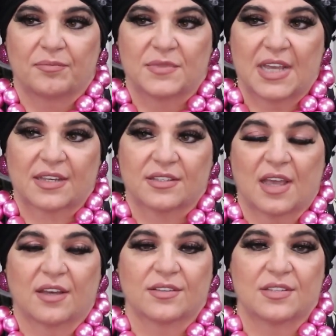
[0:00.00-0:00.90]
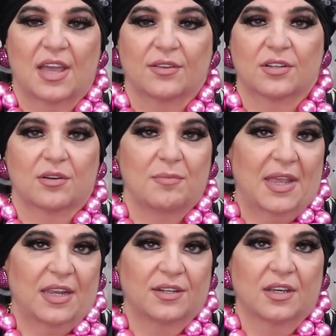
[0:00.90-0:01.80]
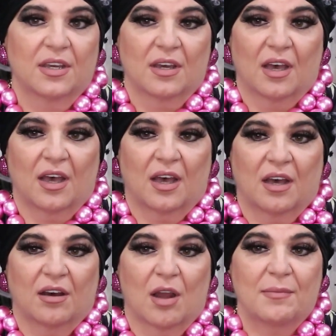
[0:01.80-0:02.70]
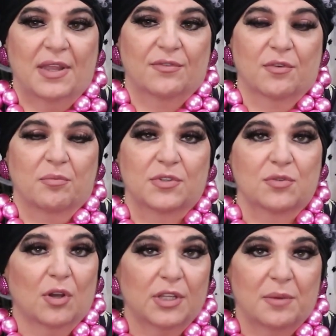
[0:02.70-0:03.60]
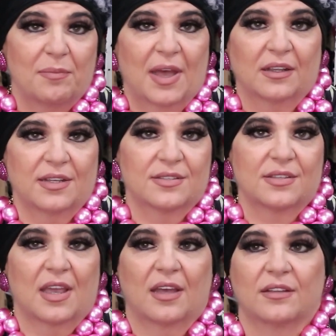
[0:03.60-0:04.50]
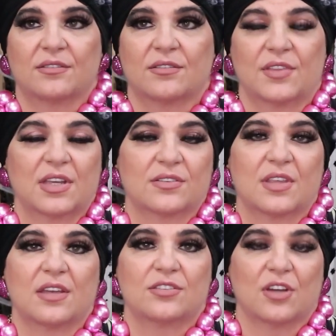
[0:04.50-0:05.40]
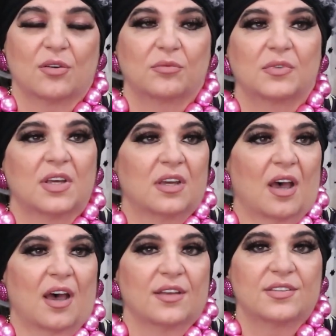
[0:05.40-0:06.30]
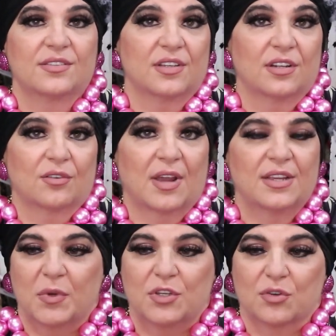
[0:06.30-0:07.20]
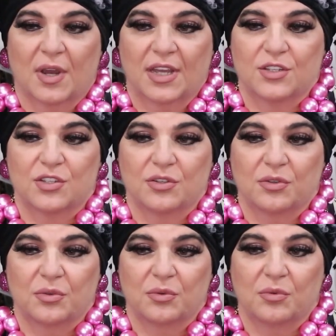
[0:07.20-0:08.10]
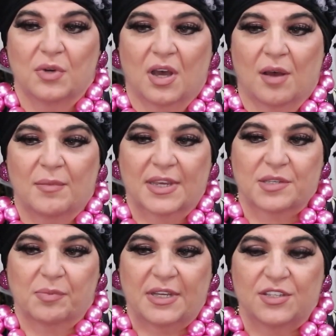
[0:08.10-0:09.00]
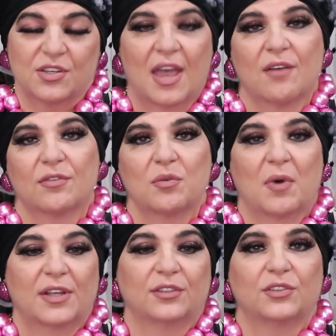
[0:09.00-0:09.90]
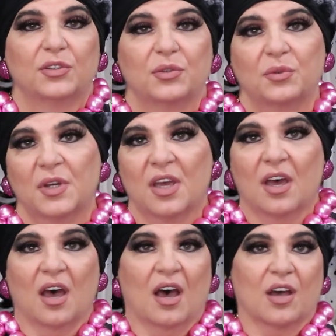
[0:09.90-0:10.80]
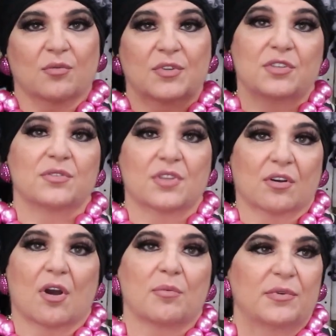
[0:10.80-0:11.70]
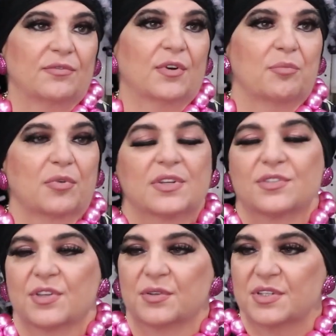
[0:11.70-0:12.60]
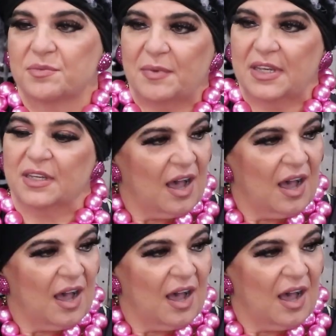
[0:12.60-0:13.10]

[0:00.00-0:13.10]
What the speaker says: Textiles now that are made from petroleum pellets and things that don't disintegrate. We try to explain to everyone to reduce their carbon footprint, so to speak.